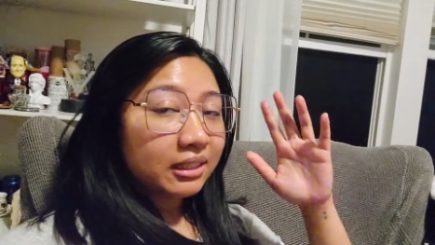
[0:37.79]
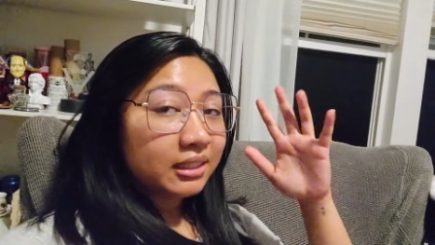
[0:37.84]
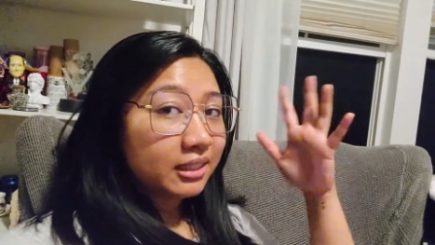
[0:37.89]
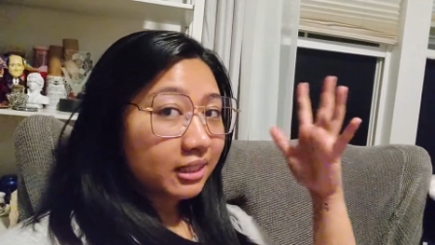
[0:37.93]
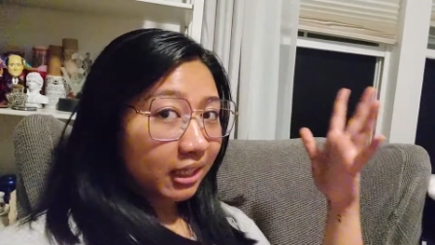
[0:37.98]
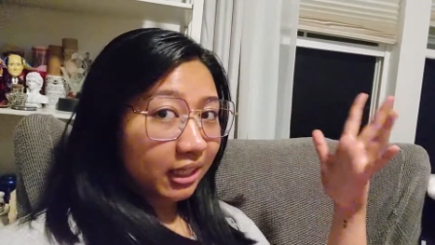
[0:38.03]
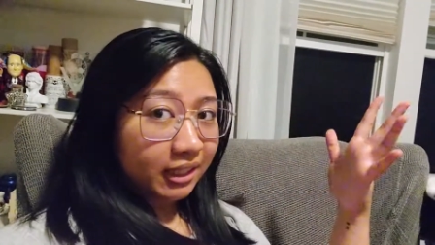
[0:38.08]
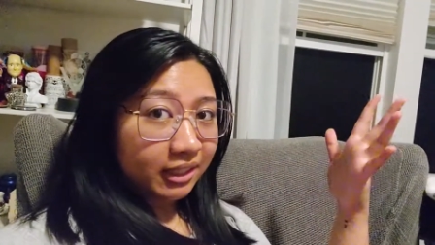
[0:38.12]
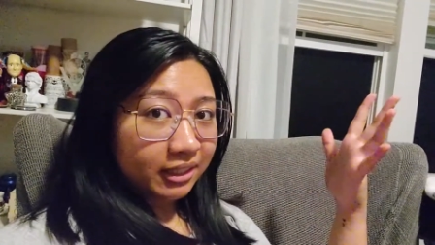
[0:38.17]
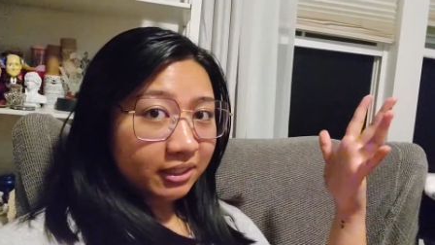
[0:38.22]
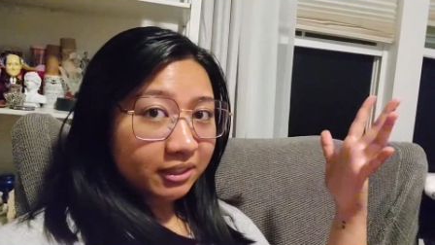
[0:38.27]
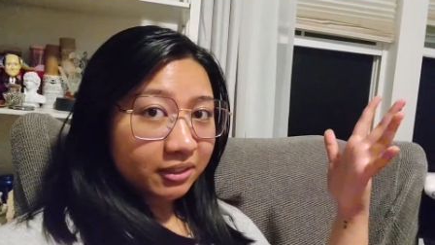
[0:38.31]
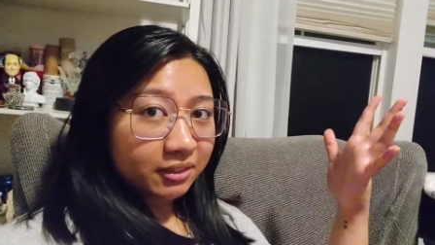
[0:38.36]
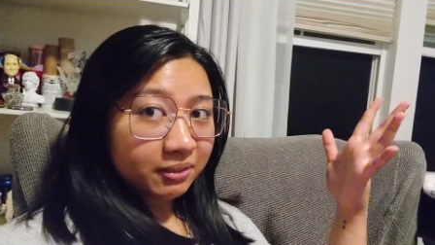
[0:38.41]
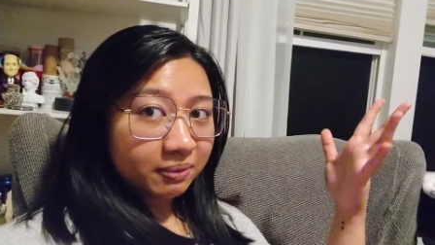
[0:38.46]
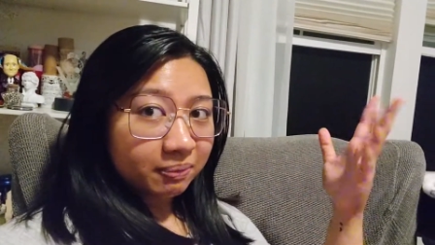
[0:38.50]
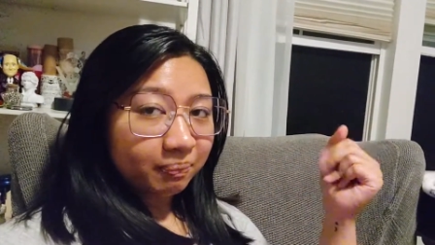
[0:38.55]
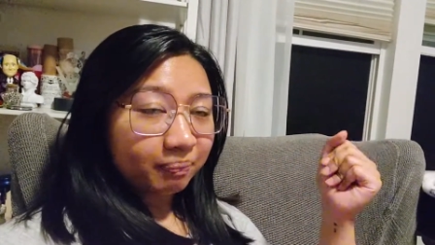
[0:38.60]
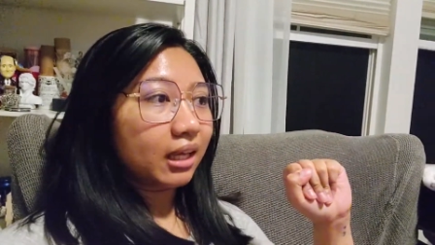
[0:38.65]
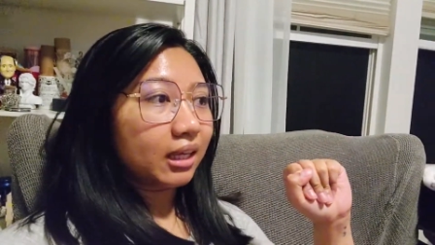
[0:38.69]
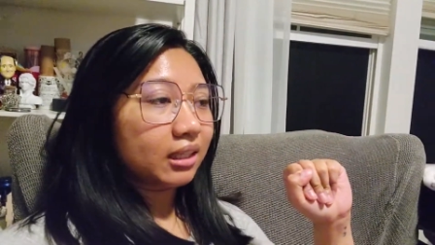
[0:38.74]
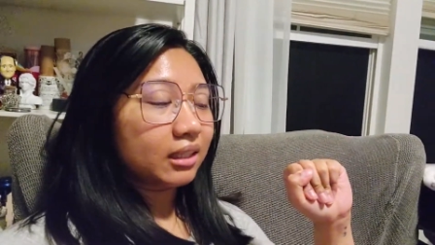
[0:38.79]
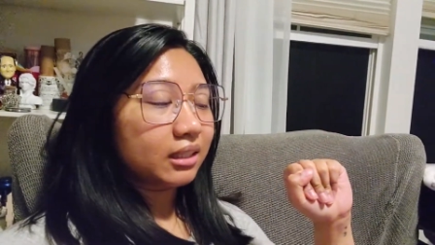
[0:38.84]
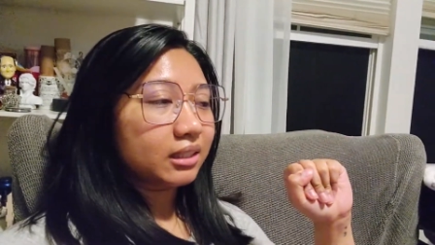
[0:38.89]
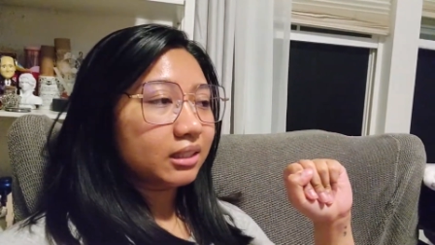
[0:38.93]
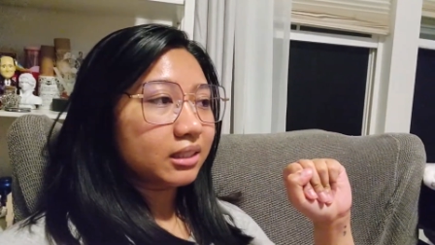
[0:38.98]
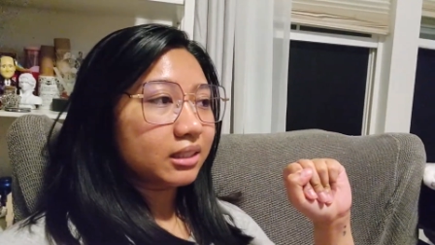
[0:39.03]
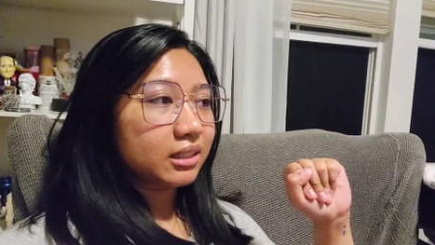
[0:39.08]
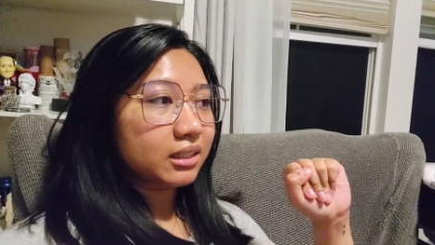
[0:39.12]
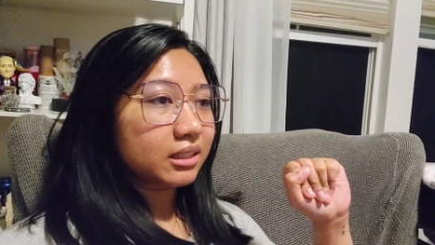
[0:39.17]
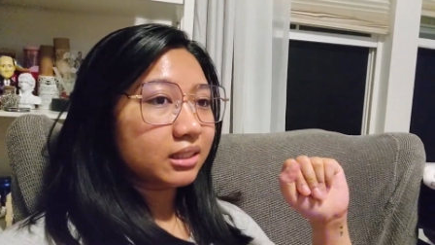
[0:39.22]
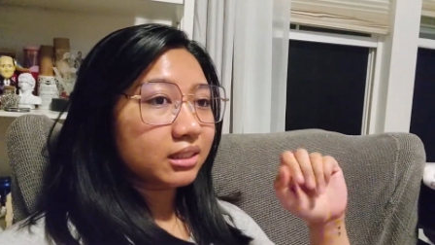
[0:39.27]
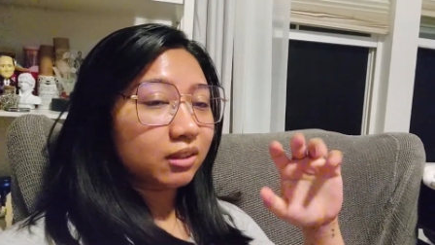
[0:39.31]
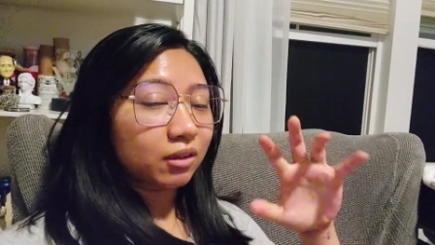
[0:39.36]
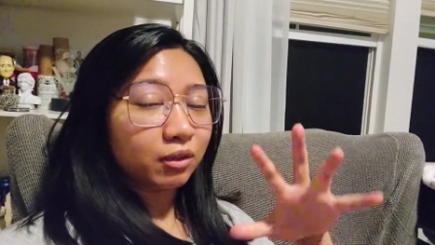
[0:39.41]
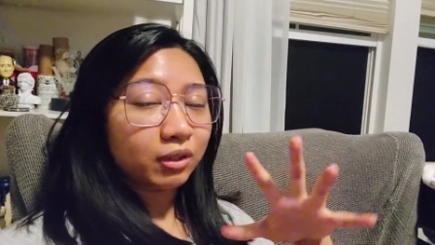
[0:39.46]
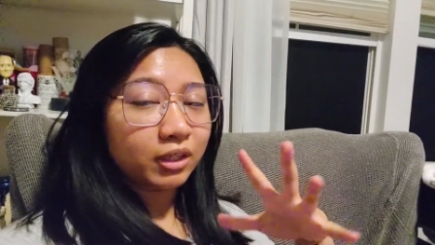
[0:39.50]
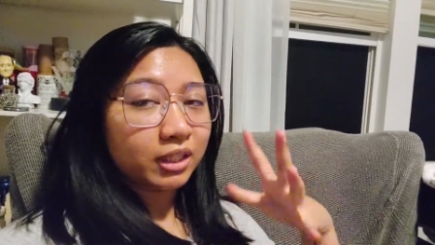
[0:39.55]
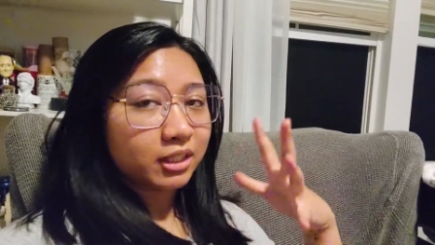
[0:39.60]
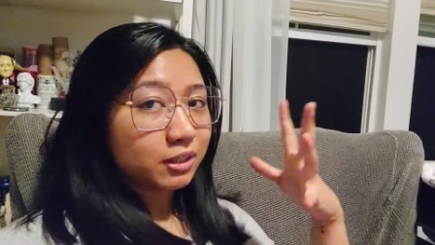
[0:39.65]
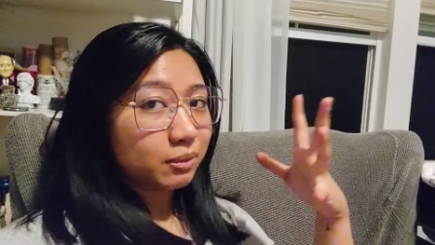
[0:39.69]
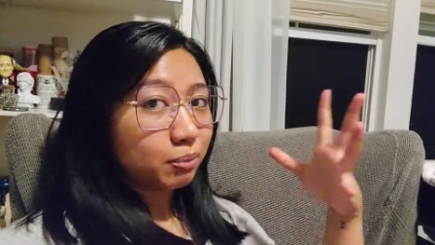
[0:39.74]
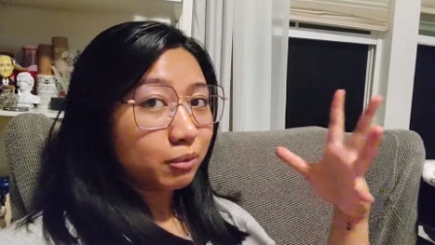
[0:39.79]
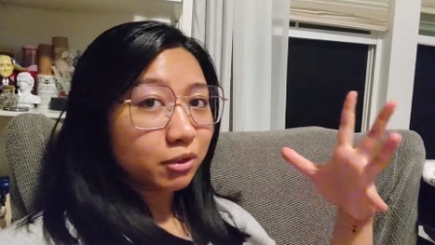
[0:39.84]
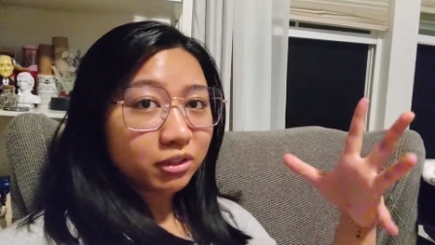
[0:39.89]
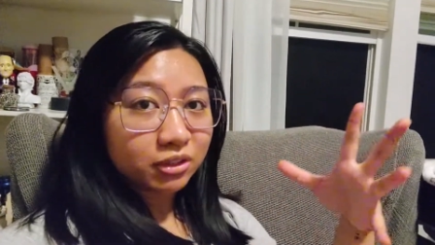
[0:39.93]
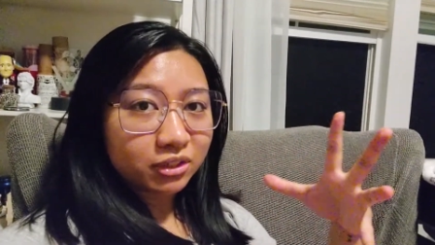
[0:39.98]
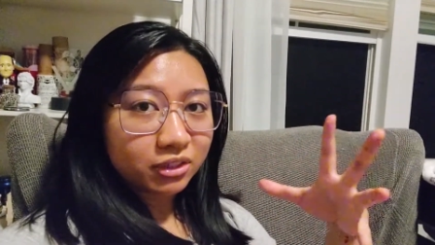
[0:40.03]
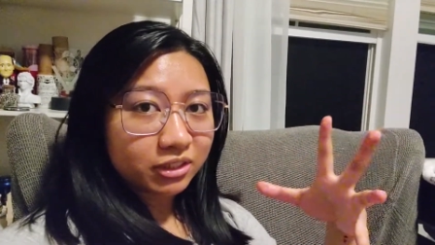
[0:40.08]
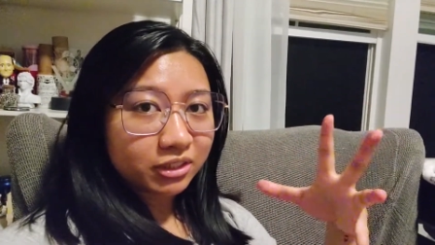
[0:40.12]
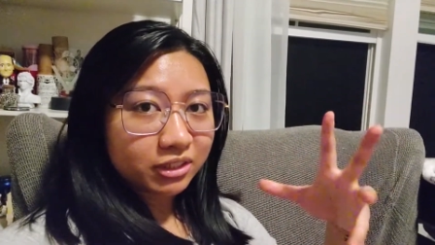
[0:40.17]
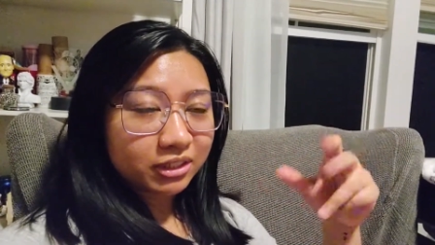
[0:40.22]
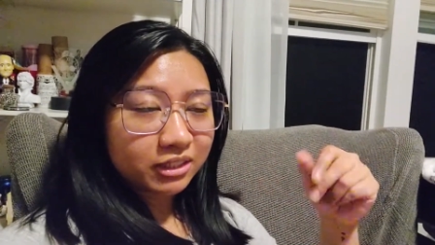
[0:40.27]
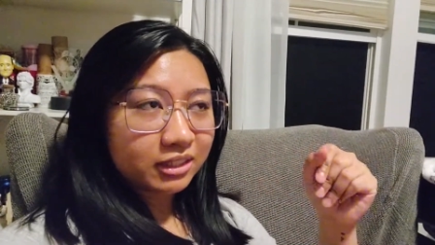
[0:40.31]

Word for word: dies and or gets murdered